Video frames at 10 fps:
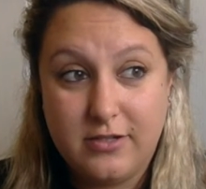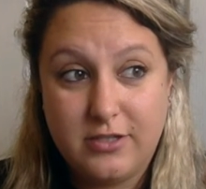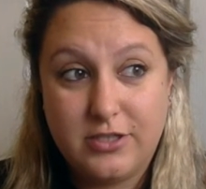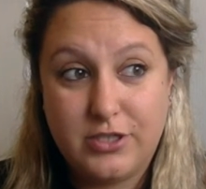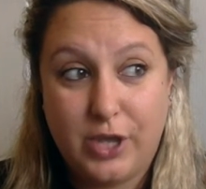
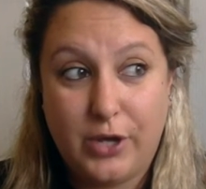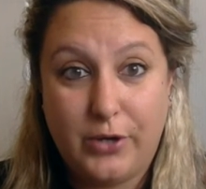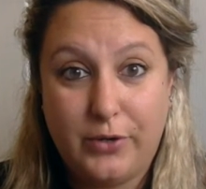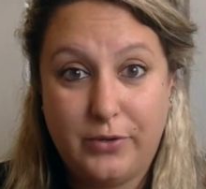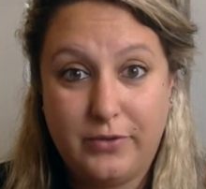
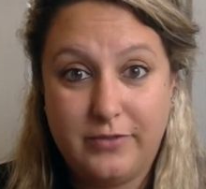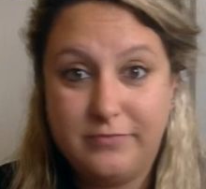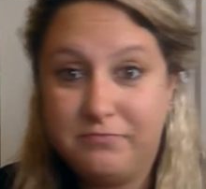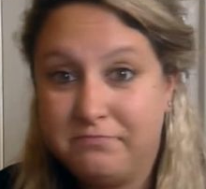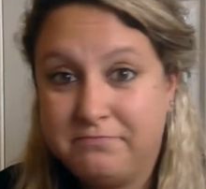So,
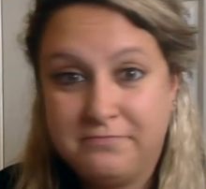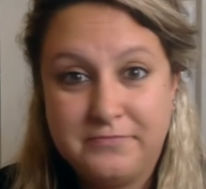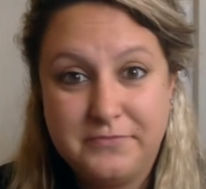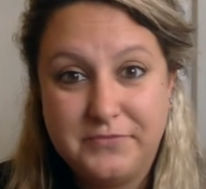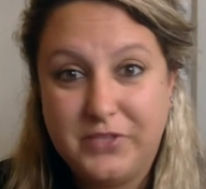
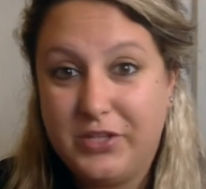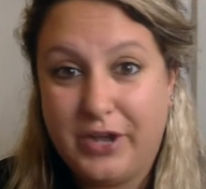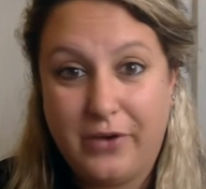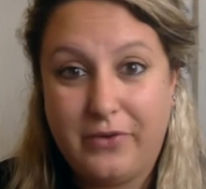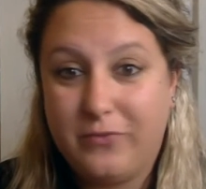
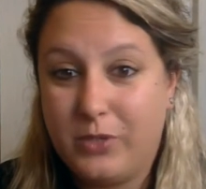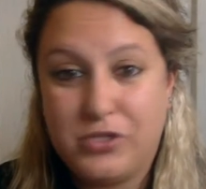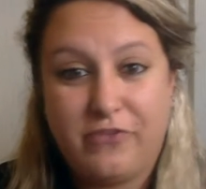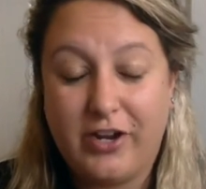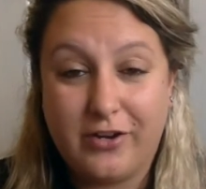once
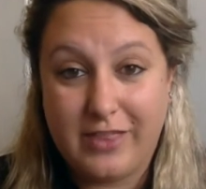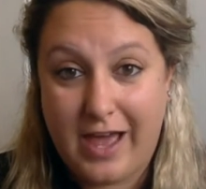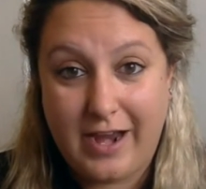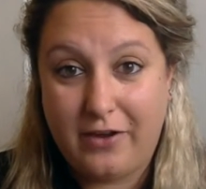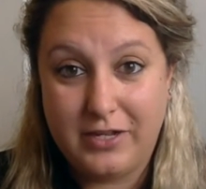you figure
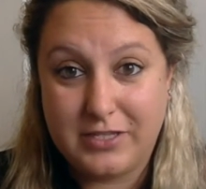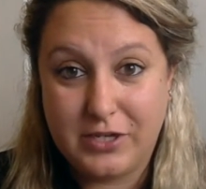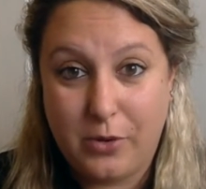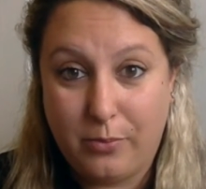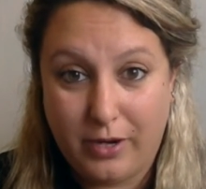that out, it's a
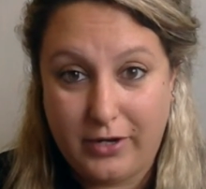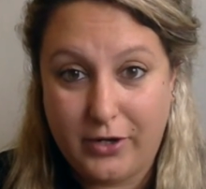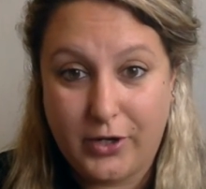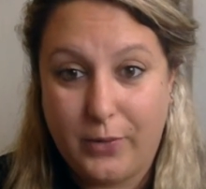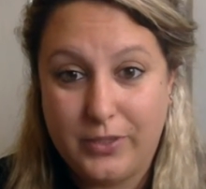
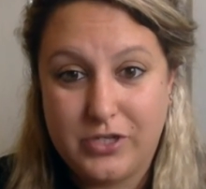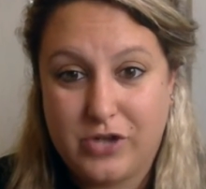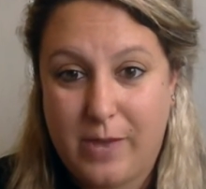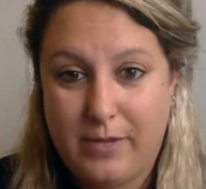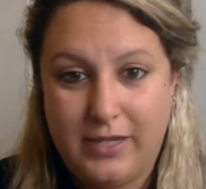no-brainer. Go with the
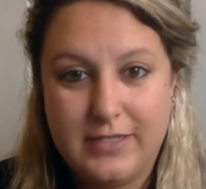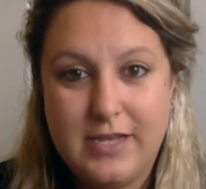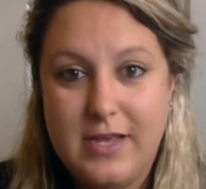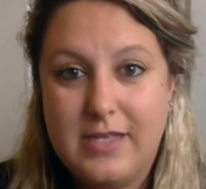dry beans.